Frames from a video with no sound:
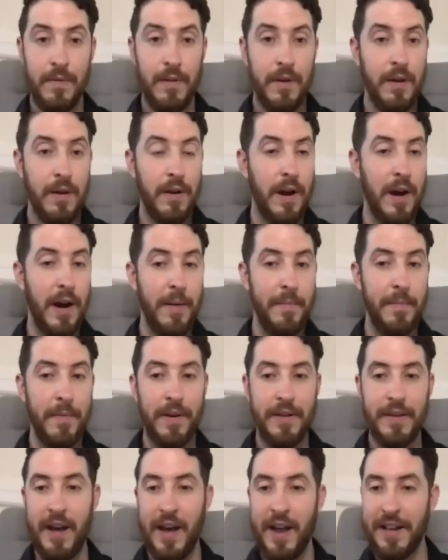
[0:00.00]

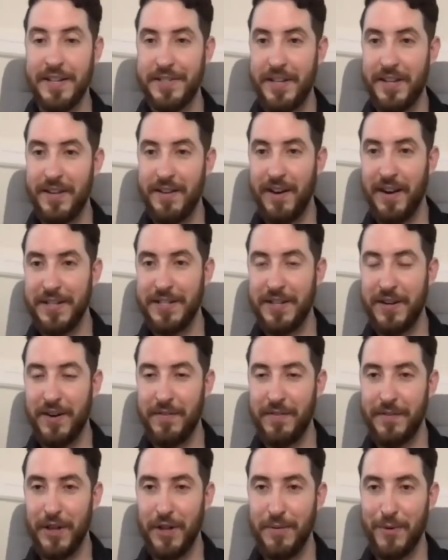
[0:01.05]
I see our
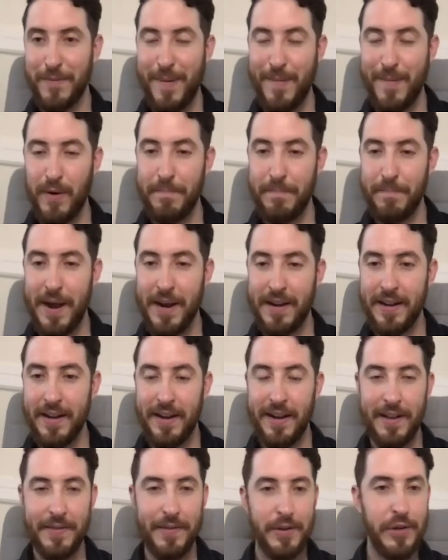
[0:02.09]
fellow board member
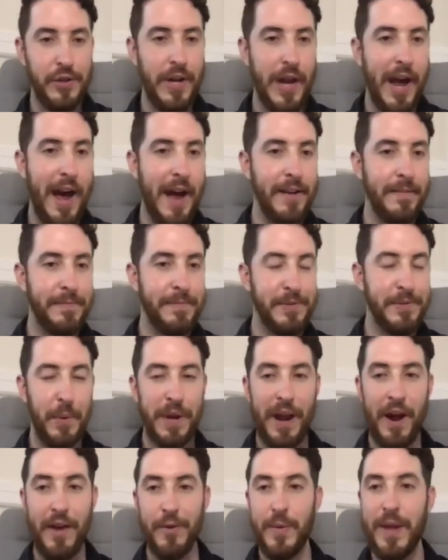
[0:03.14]
Becca in the chat
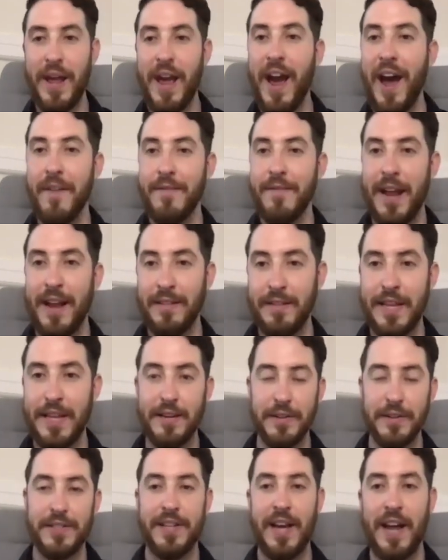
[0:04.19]
pointing out that we have a
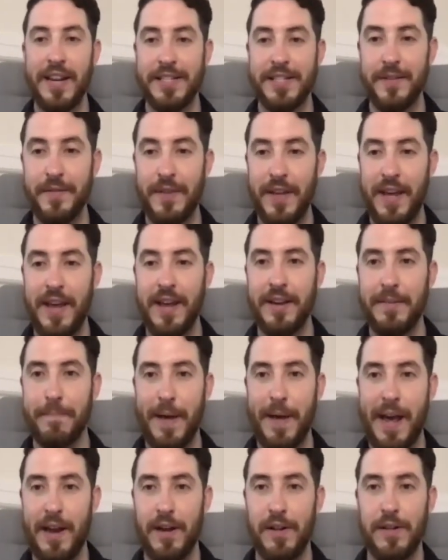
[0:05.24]
legal status of kink
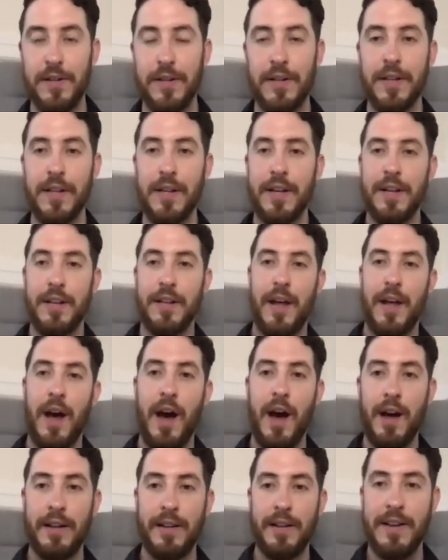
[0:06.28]
panel
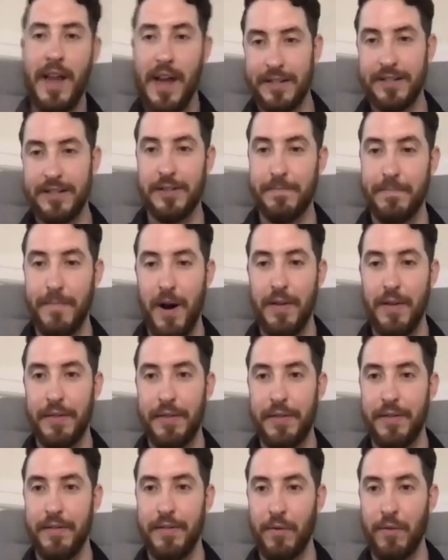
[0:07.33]
next month
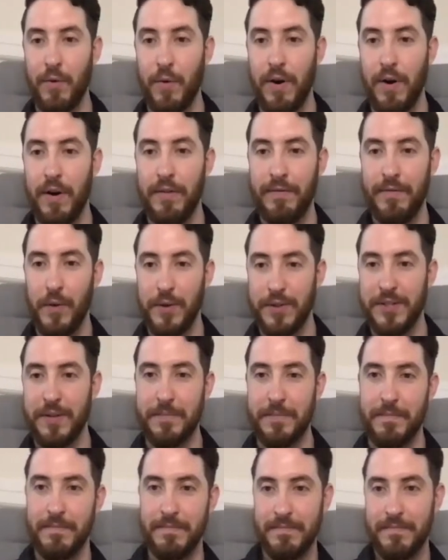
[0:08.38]
for
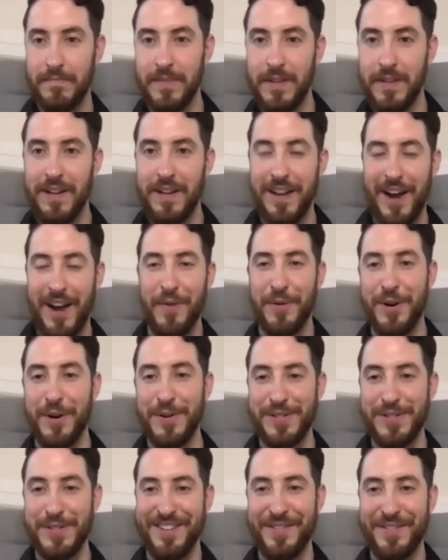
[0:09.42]
Folsom. We're
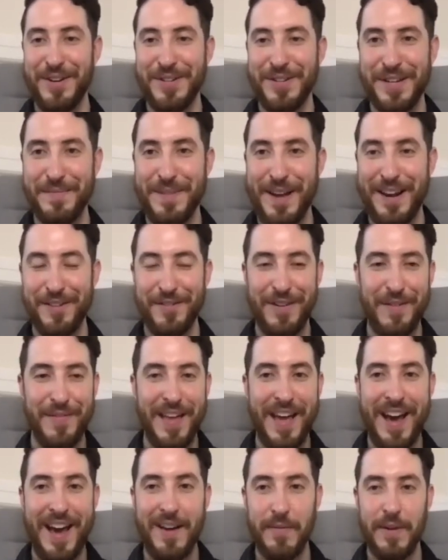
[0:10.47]
hosting a panel around
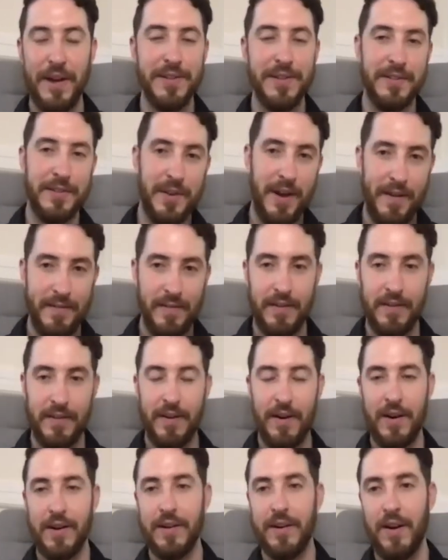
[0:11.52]
that. We also do have
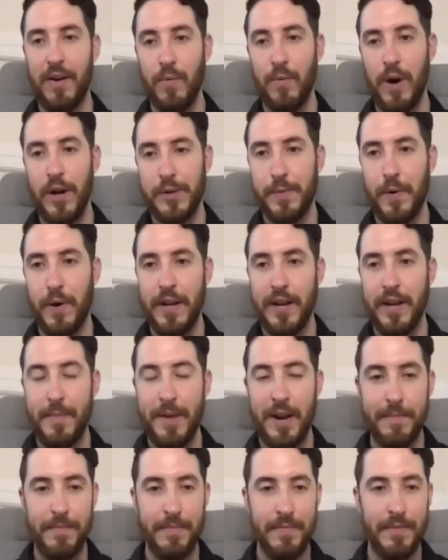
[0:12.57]
our watch party coming
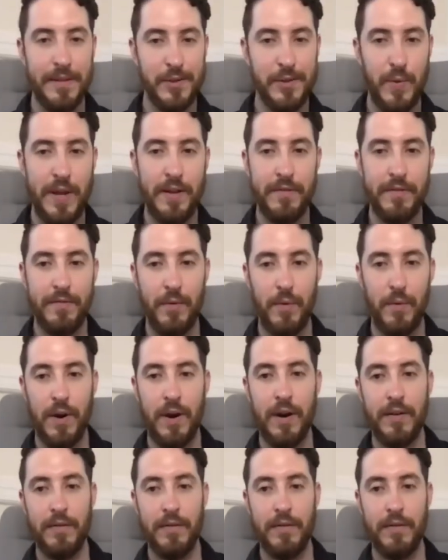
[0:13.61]
up this week for